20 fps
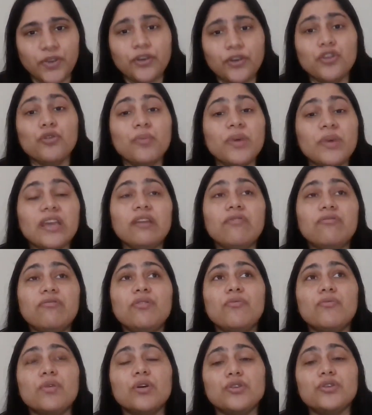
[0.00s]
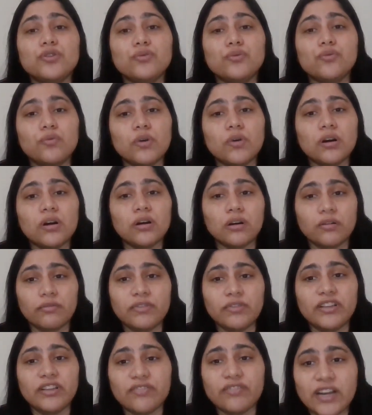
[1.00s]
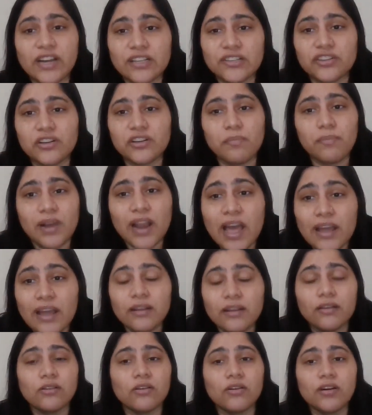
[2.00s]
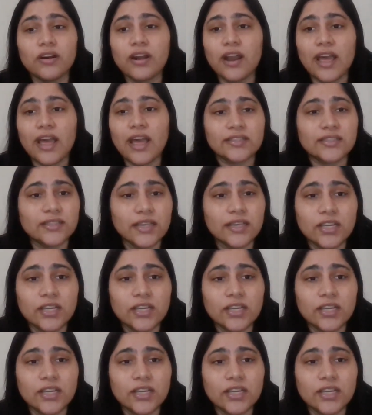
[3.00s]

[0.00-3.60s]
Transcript: You may even want to work with a financial planner or a tax